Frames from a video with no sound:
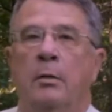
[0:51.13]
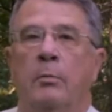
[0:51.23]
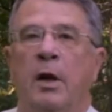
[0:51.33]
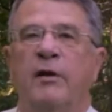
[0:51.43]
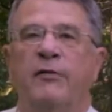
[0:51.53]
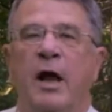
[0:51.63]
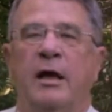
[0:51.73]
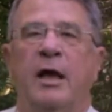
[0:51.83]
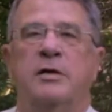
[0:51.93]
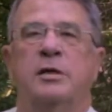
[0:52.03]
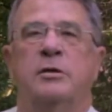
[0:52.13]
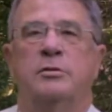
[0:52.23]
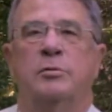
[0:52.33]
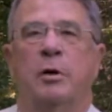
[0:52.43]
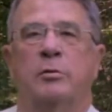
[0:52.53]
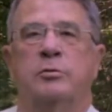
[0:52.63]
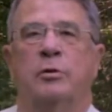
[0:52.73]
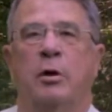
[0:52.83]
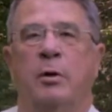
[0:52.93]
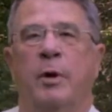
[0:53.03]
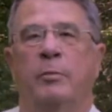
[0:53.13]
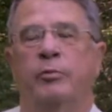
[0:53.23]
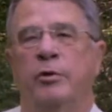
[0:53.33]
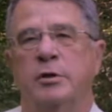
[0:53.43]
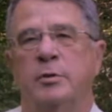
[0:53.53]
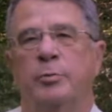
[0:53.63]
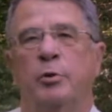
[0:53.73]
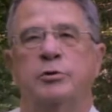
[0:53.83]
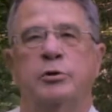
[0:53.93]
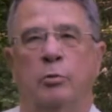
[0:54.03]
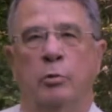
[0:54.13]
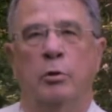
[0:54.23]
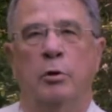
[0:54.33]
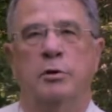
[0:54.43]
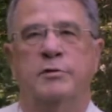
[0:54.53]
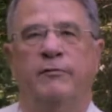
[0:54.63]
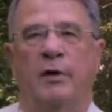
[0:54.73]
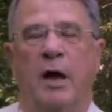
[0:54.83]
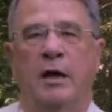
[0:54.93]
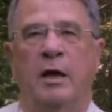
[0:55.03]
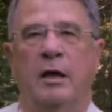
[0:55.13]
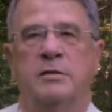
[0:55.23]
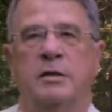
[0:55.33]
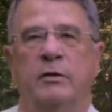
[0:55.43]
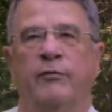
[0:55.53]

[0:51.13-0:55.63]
Many fly casting instructors talk about principles or rules of fly casting.